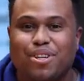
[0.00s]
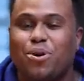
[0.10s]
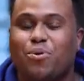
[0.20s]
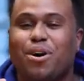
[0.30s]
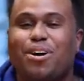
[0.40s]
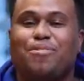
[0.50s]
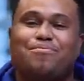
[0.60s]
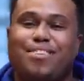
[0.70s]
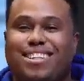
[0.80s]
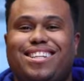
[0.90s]
Well,
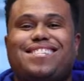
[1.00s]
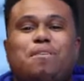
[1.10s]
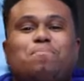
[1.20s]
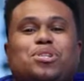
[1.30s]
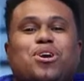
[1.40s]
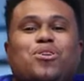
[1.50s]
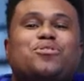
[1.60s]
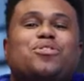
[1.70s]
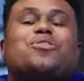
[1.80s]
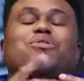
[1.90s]
in this episode,
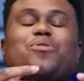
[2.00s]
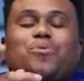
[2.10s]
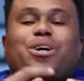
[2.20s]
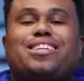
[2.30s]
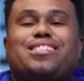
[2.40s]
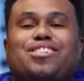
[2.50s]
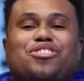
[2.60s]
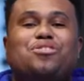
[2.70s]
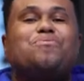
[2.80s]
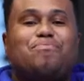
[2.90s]
we're gonna teach
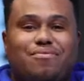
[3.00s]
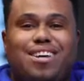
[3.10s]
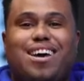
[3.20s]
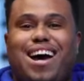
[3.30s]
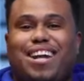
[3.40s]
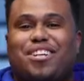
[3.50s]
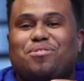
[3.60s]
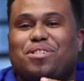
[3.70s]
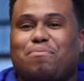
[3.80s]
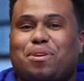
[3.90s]
you how to do
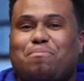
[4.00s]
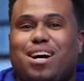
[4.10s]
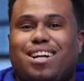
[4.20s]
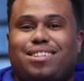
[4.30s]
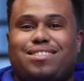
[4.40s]
something about it.